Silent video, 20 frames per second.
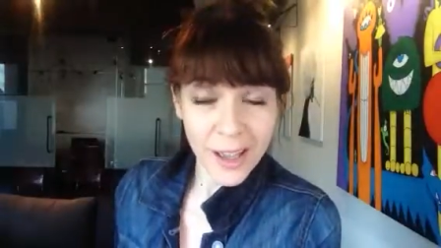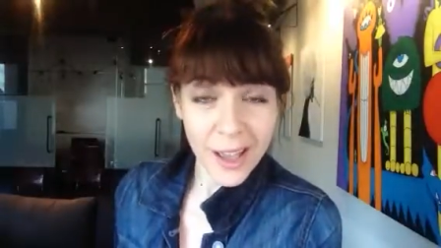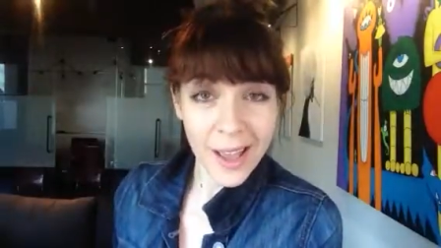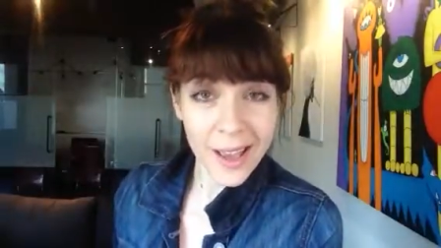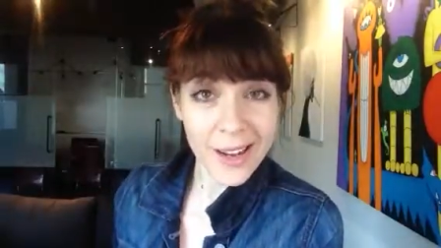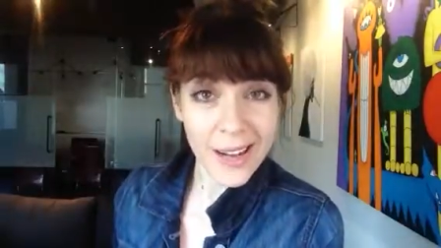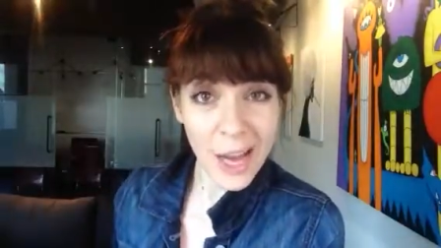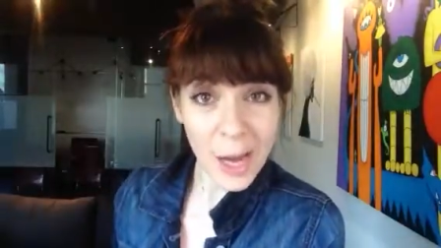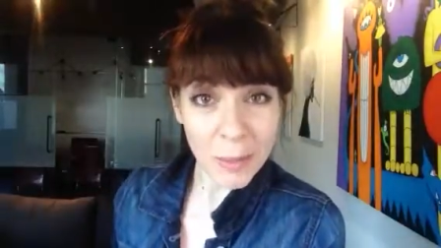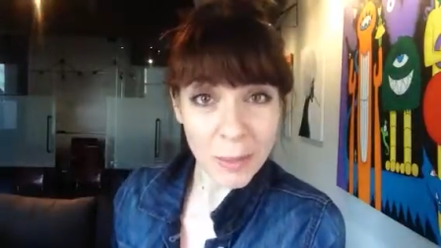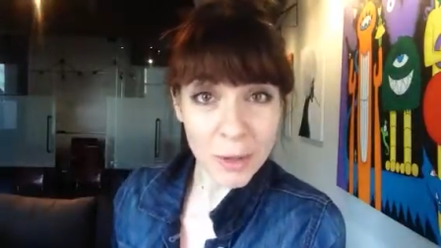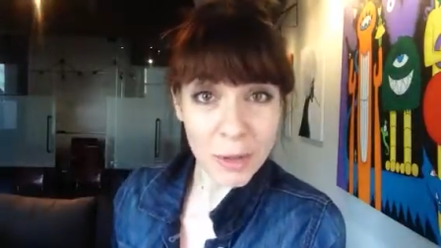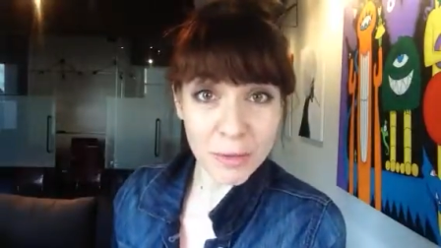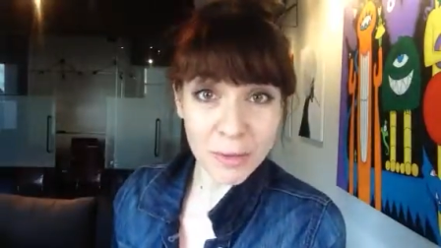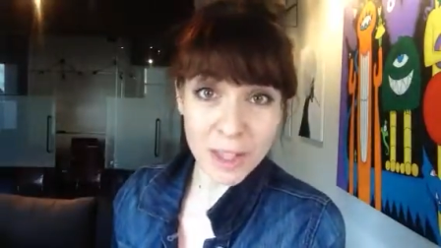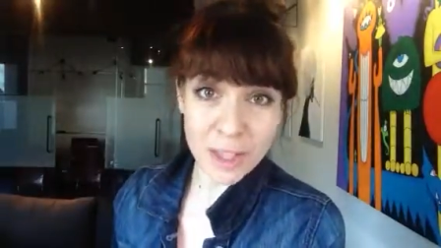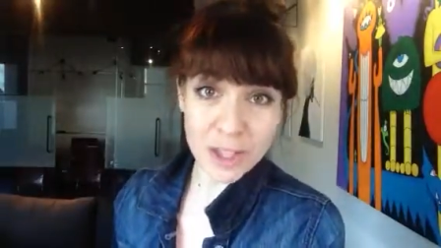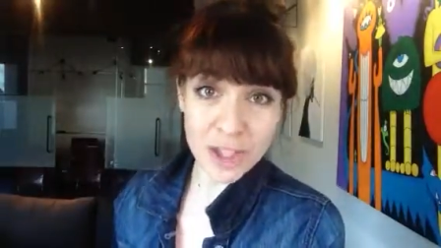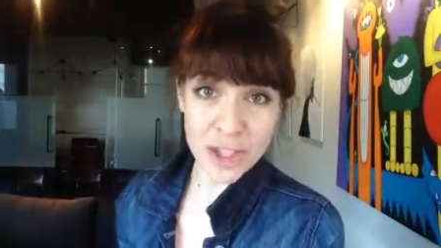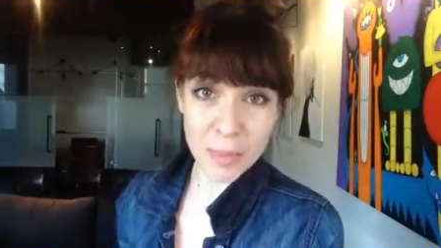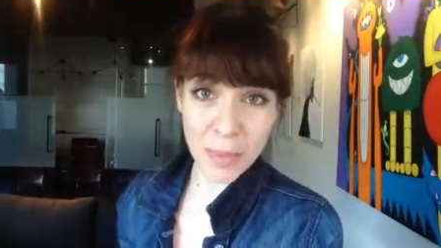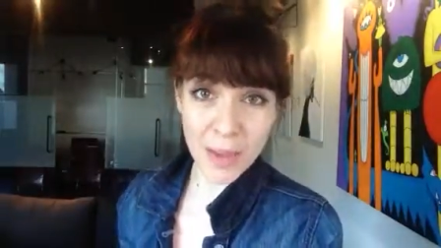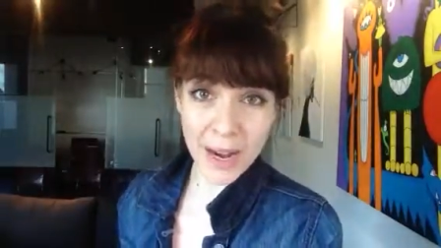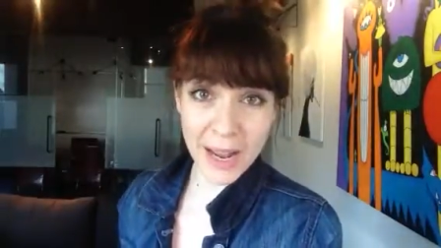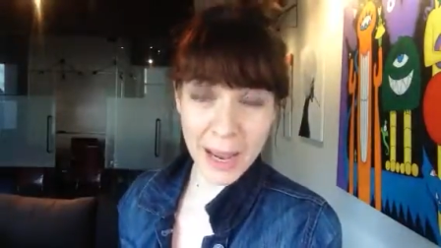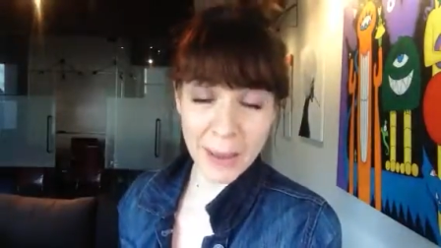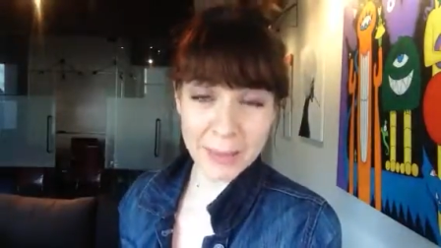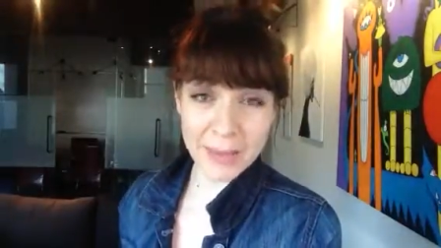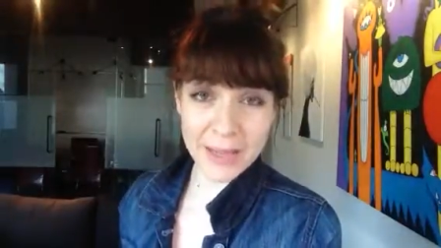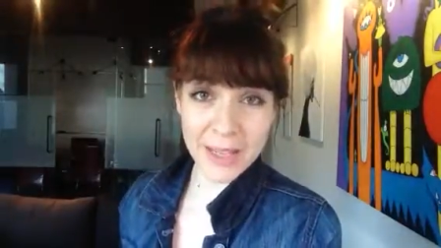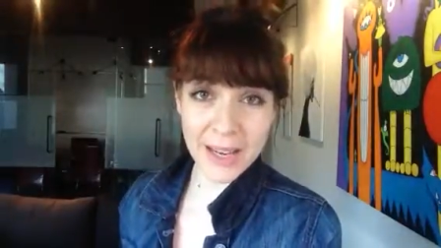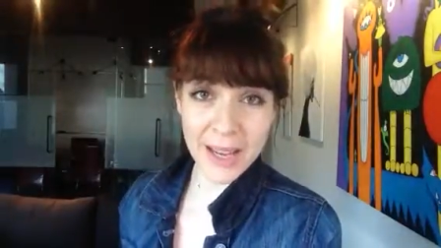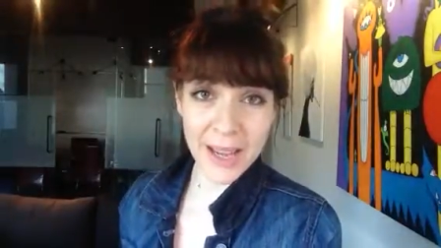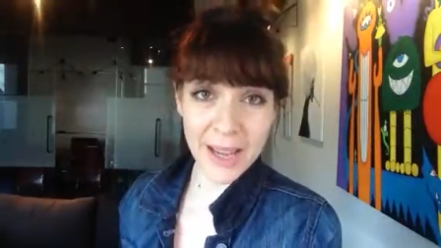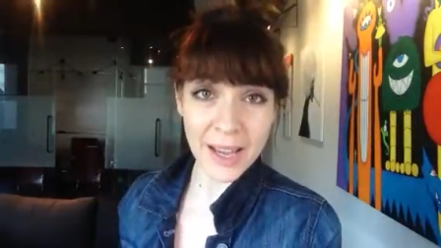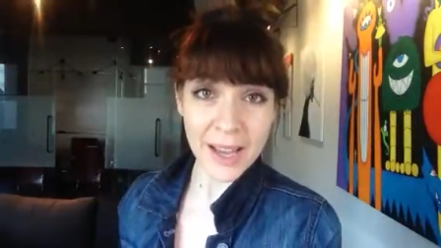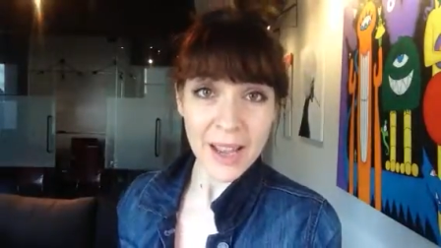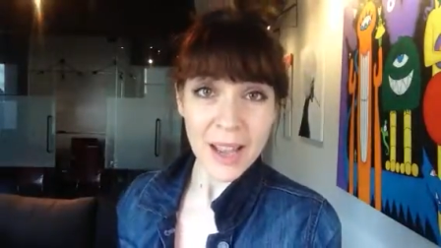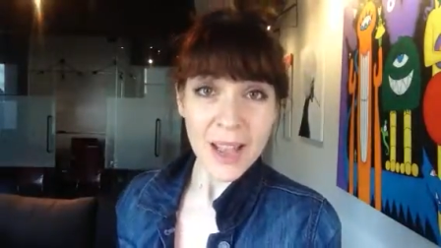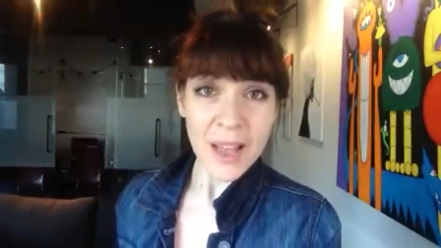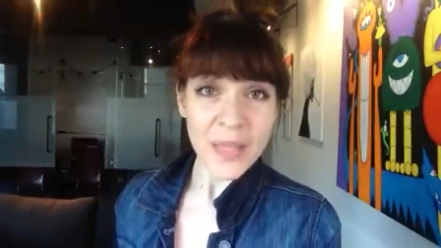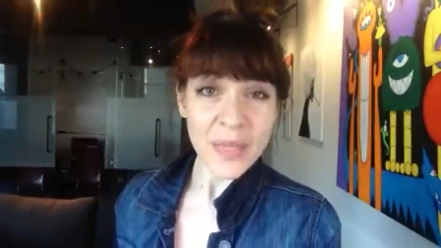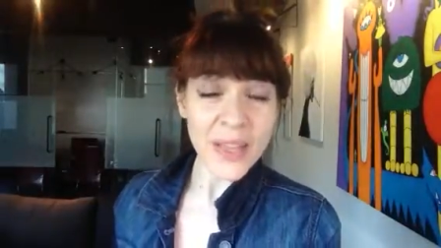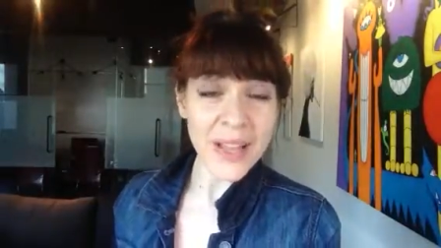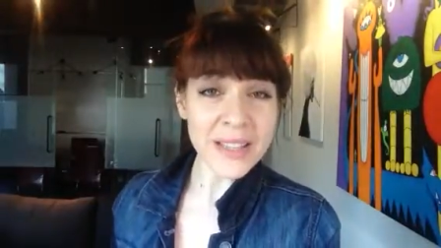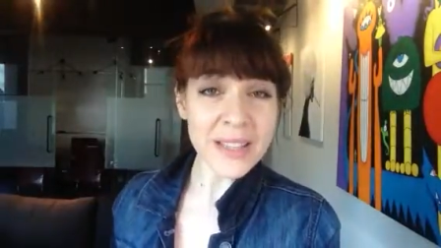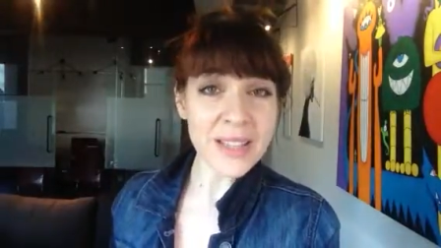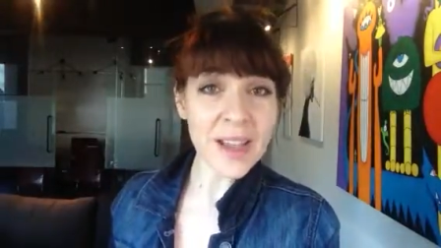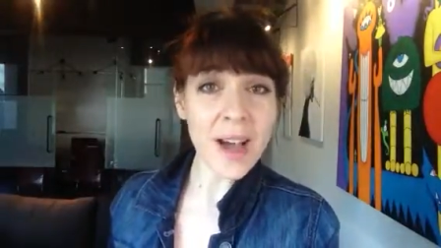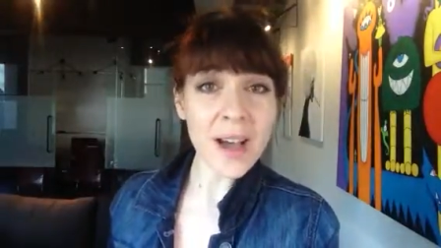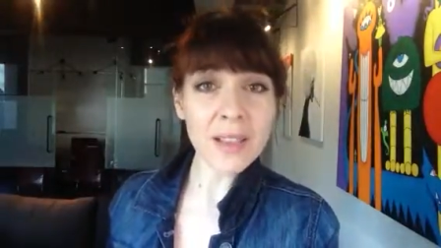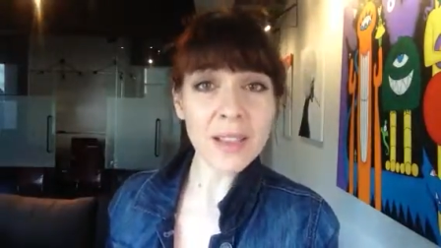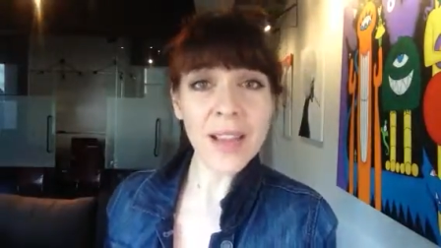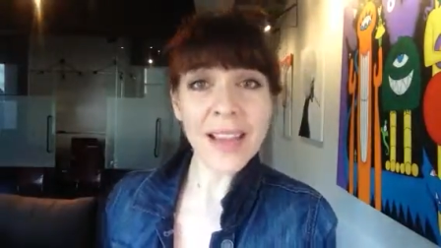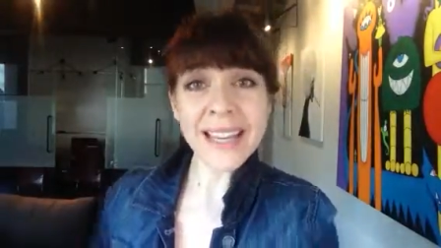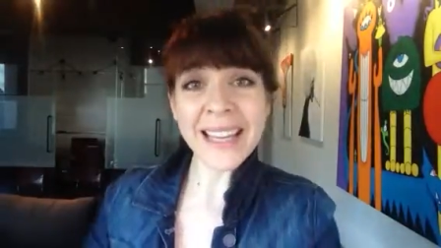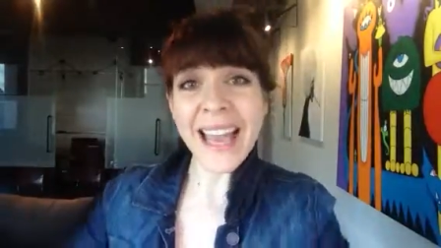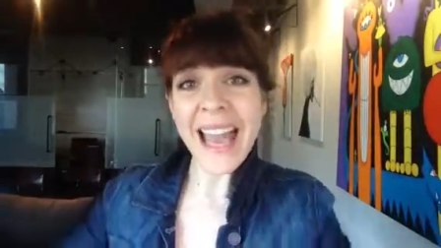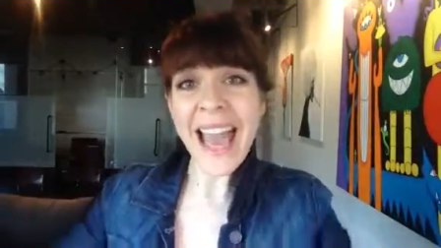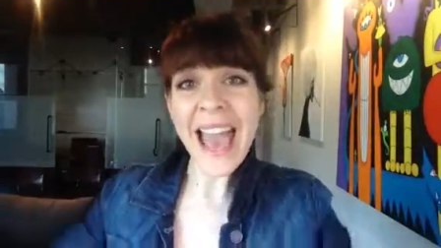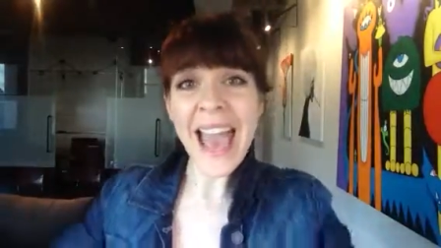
And now I'm in the relationship that I am today that's unlike